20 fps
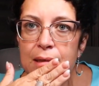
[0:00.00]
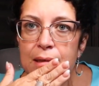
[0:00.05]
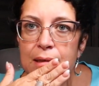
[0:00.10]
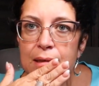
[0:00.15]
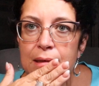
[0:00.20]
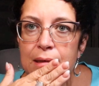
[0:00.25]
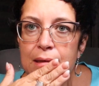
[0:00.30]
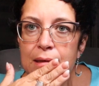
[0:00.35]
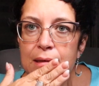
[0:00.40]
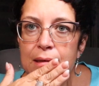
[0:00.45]

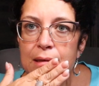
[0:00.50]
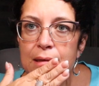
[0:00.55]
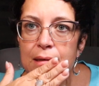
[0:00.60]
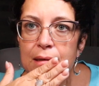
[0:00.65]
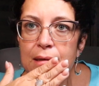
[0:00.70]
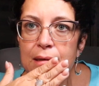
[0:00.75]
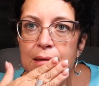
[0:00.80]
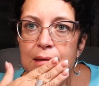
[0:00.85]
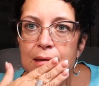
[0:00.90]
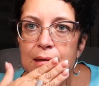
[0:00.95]

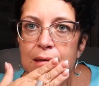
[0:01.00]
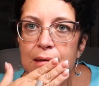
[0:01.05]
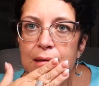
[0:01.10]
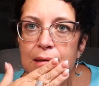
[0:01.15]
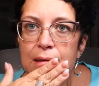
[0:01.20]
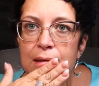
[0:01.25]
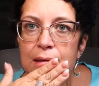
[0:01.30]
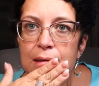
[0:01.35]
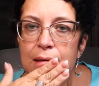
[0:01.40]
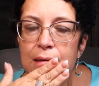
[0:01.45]

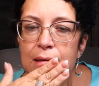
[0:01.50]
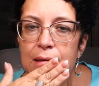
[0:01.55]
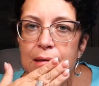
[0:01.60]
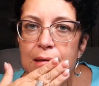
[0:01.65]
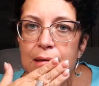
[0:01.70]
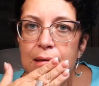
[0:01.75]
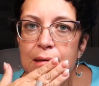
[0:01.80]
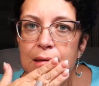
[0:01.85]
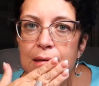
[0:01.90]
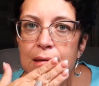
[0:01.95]

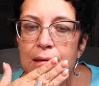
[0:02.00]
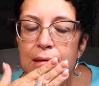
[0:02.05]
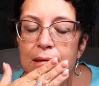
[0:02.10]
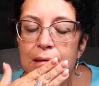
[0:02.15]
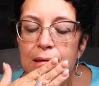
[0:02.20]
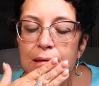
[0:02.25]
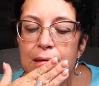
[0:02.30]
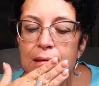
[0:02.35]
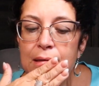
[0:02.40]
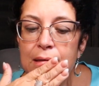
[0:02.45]

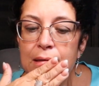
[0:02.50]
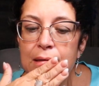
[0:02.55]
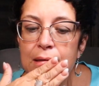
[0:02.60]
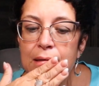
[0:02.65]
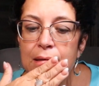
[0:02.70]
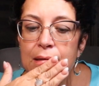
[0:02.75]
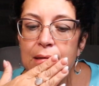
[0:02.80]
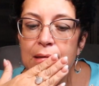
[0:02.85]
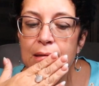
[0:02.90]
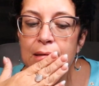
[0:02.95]

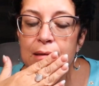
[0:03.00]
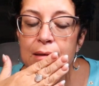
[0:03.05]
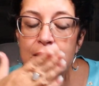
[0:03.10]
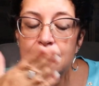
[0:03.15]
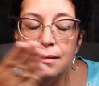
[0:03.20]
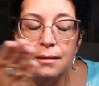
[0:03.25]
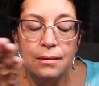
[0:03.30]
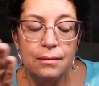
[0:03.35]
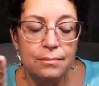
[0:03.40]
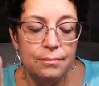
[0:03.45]

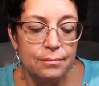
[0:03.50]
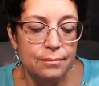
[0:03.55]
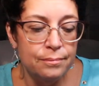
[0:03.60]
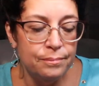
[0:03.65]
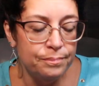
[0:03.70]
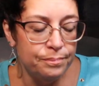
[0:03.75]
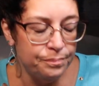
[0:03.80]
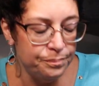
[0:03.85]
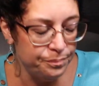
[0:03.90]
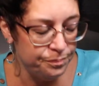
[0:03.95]

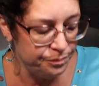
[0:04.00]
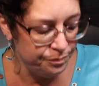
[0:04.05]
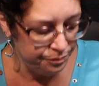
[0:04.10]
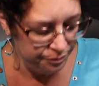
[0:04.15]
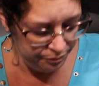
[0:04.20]
[no speech]